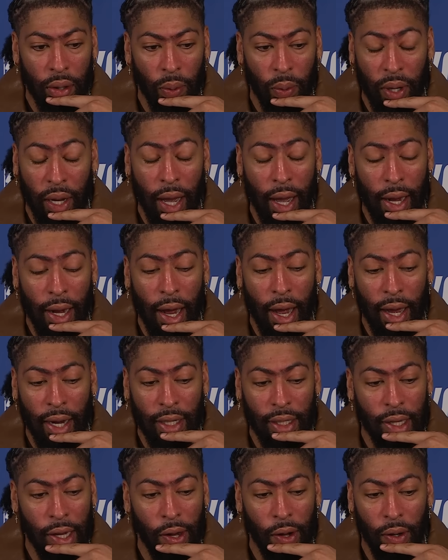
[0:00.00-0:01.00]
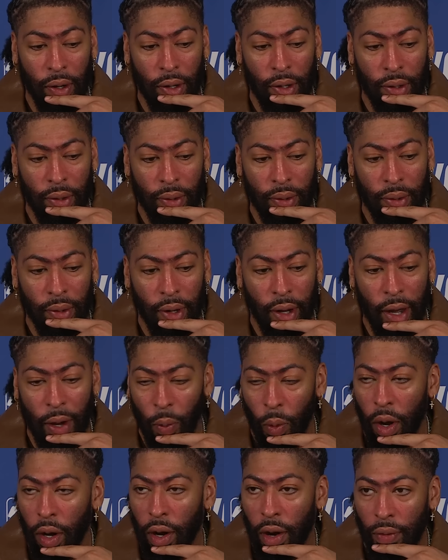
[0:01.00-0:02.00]
we can't not excel in,
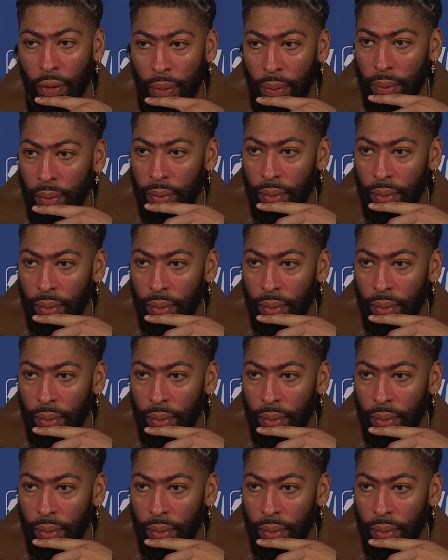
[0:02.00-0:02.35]
in one of them.